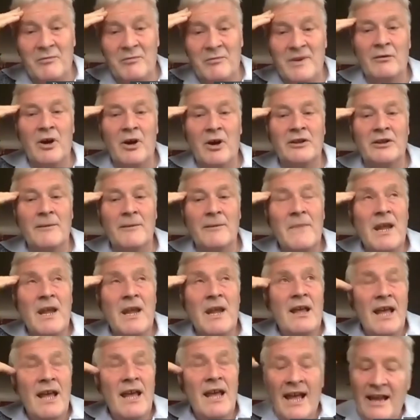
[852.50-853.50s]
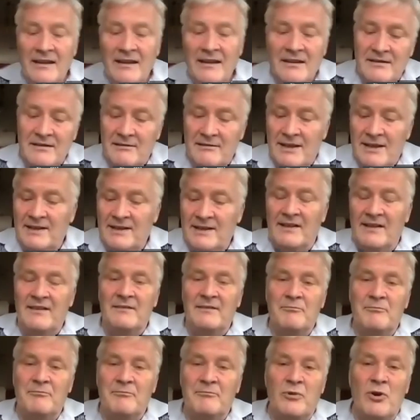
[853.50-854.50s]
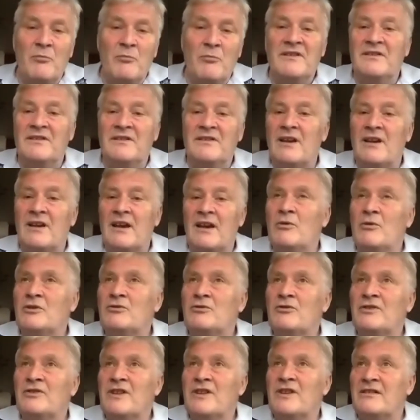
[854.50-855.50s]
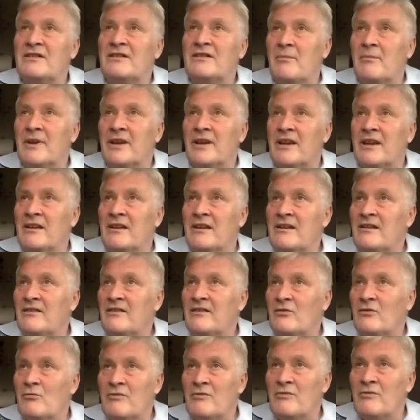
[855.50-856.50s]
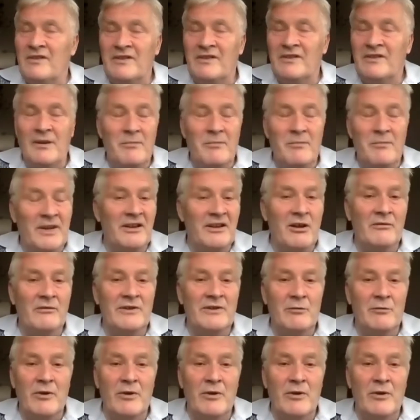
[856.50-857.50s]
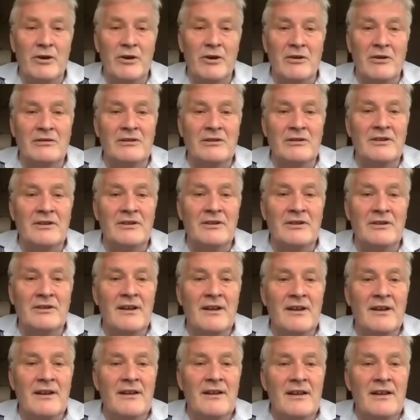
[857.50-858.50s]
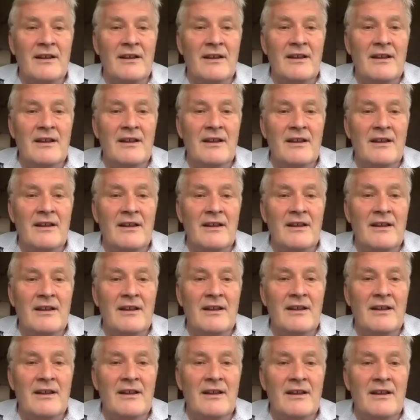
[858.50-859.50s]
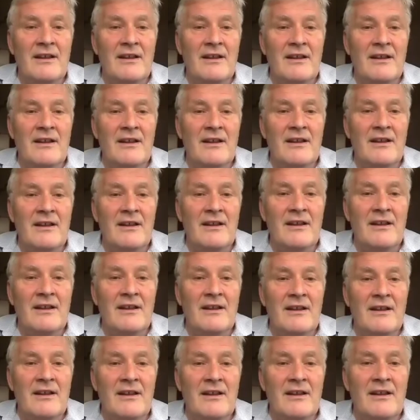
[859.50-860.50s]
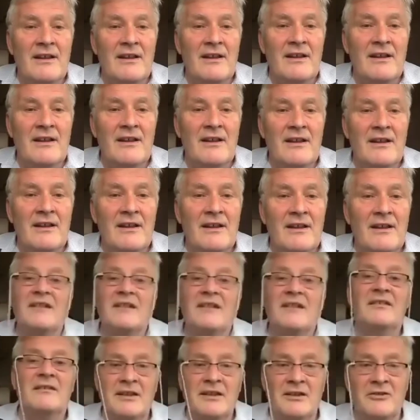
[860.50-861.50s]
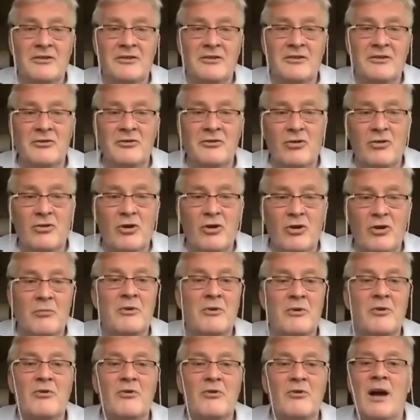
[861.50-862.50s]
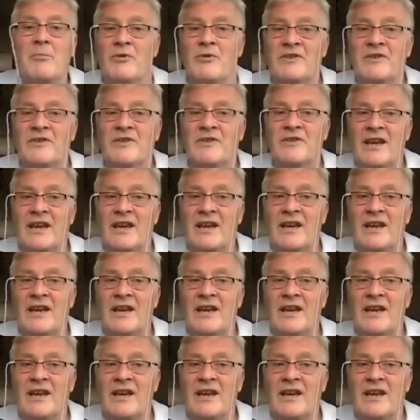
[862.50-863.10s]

and so on. And as I promised, I want to start in the beginning, so with the beginning of the world. And of course, all of us in Europe grew up with the idea of